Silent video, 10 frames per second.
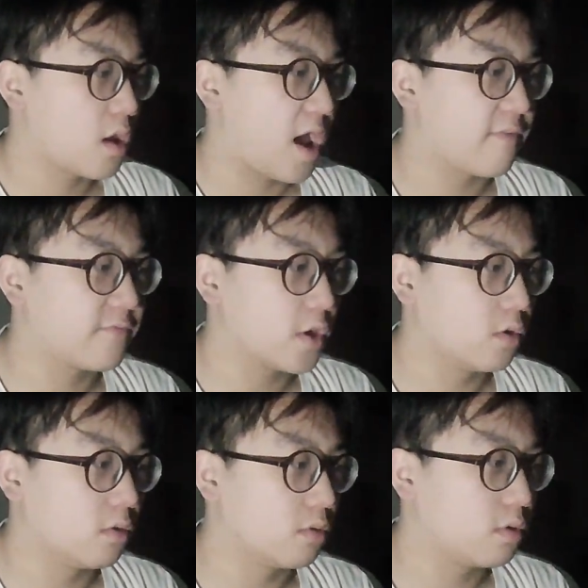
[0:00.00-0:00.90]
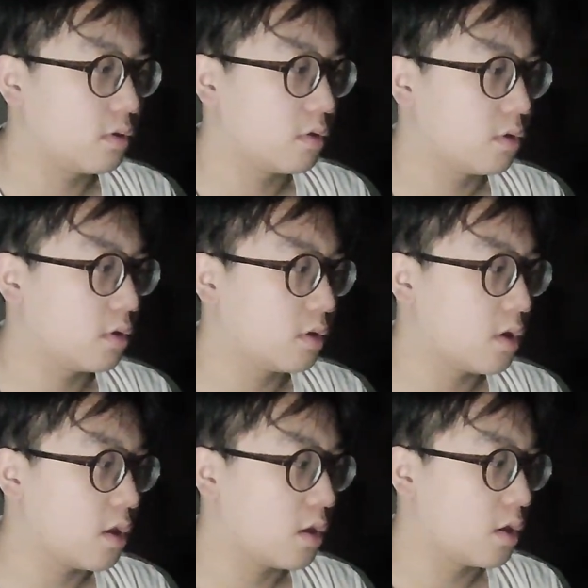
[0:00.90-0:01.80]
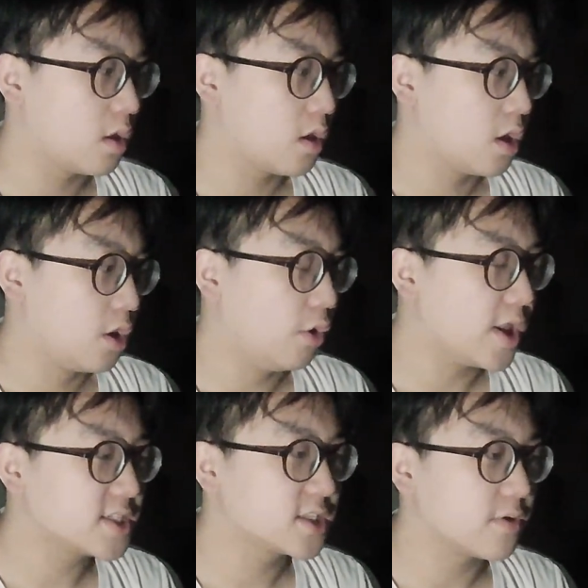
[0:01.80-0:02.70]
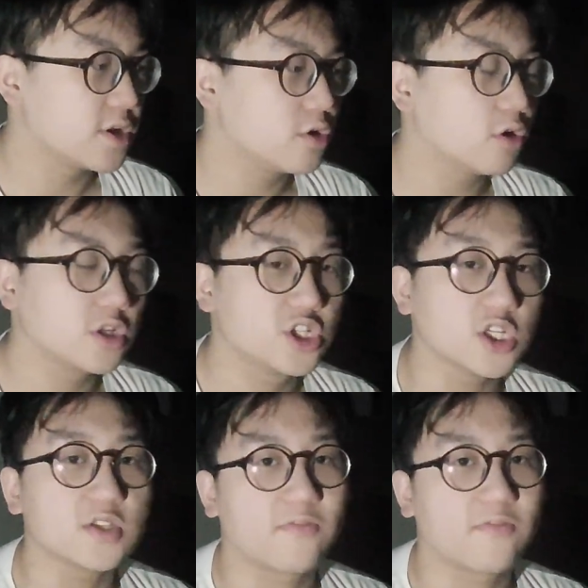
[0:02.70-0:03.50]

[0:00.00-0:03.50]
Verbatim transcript: I feel not necessarily not just